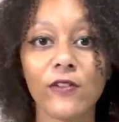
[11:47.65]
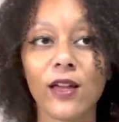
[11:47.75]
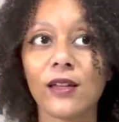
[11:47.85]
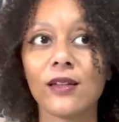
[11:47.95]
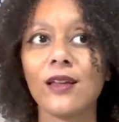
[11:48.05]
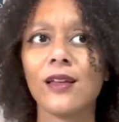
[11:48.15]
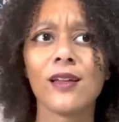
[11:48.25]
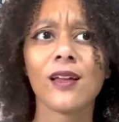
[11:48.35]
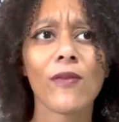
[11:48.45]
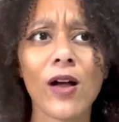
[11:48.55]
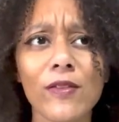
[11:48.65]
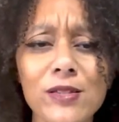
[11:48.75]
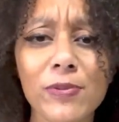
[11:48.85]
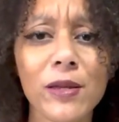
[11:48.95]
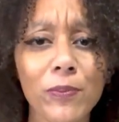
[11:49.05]
And a lot of these
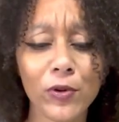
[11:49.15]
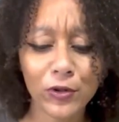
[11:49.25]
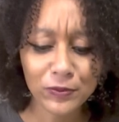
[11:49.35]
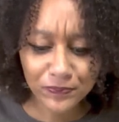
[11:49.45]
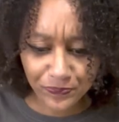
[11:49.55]
people